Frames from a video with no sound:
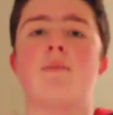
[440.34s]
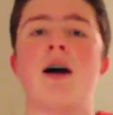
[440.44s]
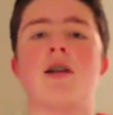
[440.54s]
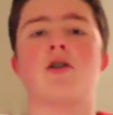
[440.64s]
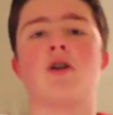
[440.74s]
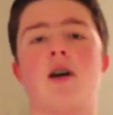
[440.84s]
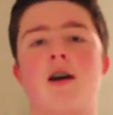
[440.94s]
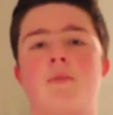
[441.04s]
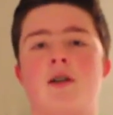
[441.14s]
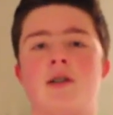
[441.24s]
My
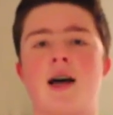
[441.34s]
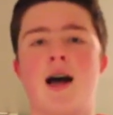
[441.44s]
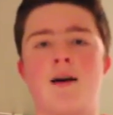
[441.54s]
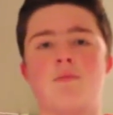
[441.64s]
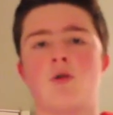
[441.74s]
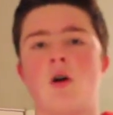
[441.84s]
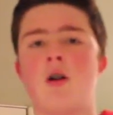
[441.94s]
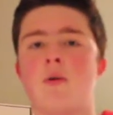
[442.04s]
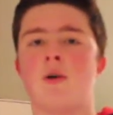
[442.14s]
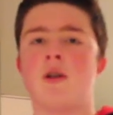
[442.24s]
Instagram is at
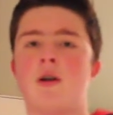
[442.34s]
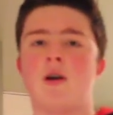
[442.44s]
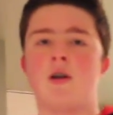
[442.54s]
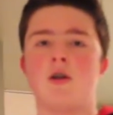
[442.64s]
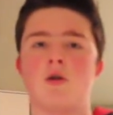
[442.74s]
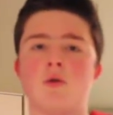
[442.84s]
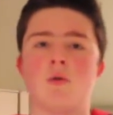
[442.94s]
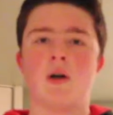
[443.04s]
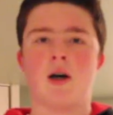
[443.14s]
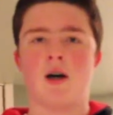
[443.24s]
Mullaly, where the
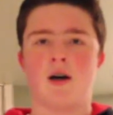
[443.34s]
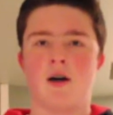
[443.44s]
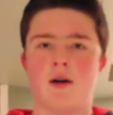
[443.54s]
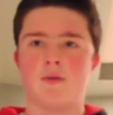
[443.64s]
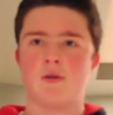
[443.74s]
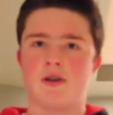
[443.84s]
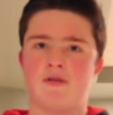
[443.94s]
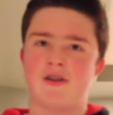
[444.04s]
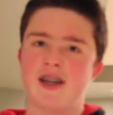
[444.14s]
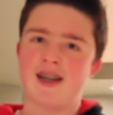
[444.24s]
U, uh, where the
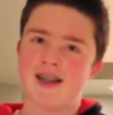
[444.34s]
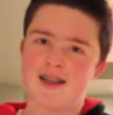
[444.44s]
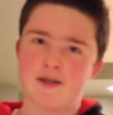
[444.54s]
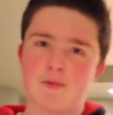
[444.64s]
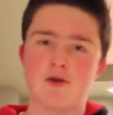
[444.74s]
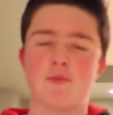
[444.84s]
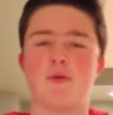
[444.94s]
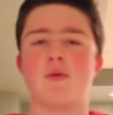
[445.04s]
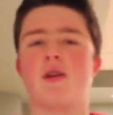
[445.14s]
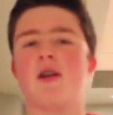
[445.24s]
V is supposed to
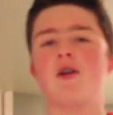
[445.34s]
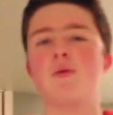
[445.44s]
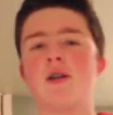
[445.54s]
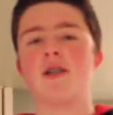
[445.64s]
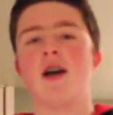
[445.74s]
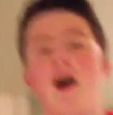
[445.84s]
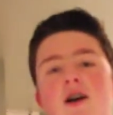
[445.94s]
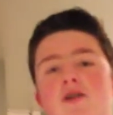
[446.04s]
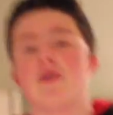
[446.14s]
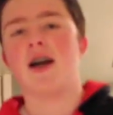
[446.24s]
be where the U is.
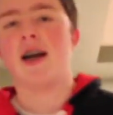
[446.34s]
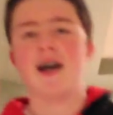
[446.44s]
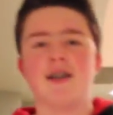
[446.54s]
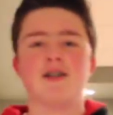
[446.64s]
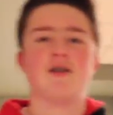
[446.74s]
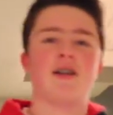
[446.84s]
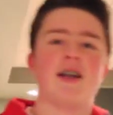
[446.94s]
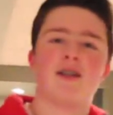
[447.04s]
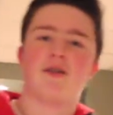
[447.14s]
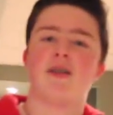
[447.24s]
So yeah, guys, so uh, I'd
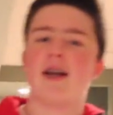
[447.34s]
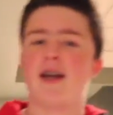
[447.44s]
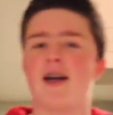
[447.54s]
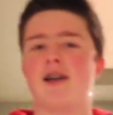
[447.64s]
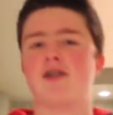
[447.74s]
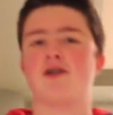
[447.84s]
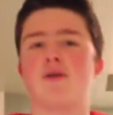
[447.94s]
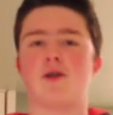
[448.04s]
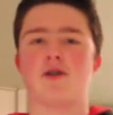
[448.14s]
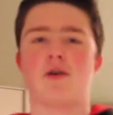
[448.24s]
like to Thank you guys
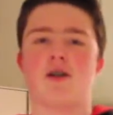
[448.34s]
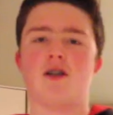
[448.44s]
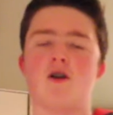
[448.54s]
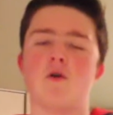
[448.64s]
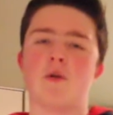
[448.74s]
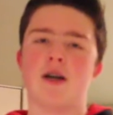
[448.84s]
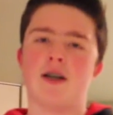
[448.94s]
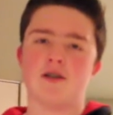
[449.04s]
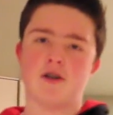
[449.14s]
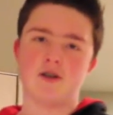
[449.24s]
so much for watching. Hope you
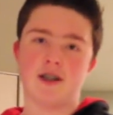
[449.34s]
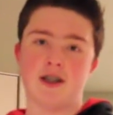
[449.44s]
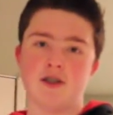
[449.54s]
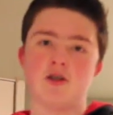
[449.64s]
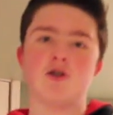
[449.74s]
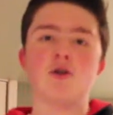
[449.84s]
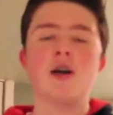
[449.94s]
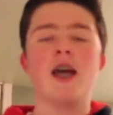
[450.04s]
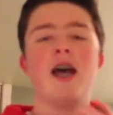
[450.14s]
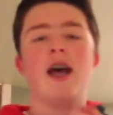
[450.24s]
guys all did
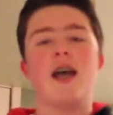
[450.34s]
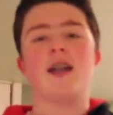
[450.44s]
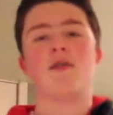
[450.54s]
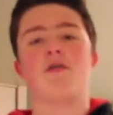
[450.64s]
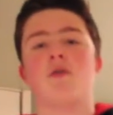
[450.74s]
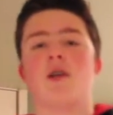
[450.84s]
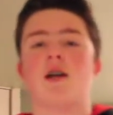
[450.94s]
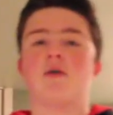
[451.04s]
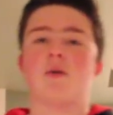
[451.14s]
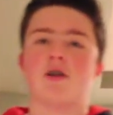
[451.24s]
enjoy. And if you
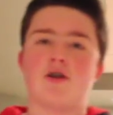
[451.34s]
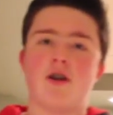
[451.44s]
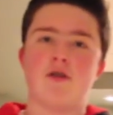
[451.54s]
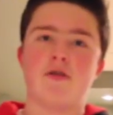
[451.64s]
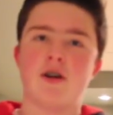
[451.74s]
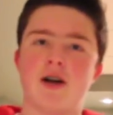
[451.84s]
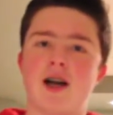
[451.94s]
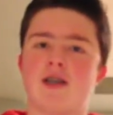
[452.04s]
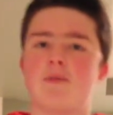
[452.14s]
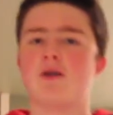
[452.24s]
like to watch another video,
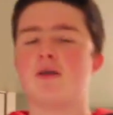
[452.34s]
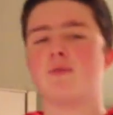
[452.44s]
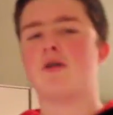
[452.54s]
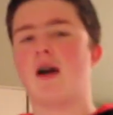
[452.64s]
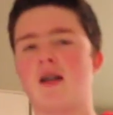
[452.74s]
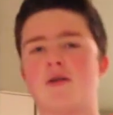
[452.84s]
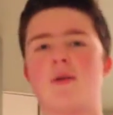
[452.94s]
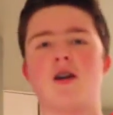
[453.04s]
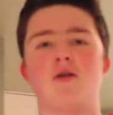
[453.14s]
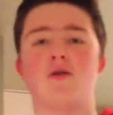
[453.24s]
guys, be subscribed to
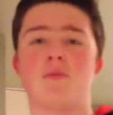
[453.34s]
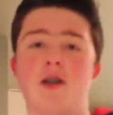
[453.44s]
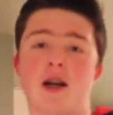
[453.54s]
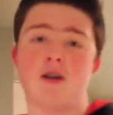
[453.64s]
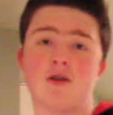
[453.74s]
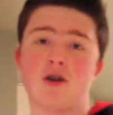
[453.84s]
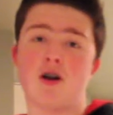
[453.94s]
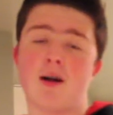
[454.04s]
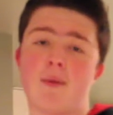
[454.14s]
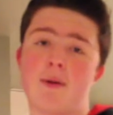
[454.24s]
my YouTube channel,
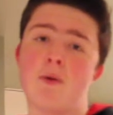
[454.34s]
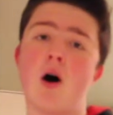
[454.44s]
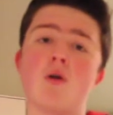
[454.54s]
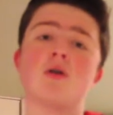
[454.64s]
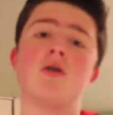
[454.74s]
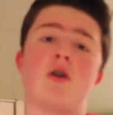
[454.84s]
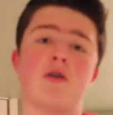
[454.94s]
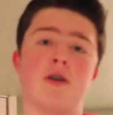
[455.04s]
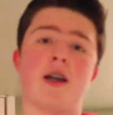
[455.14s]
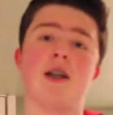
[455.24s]
turn on my post
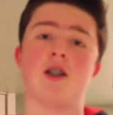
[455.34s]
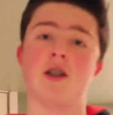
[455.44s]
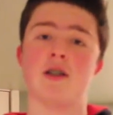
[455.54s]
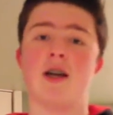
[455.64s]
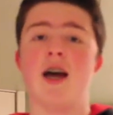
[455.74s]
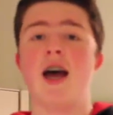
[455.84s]
notifications,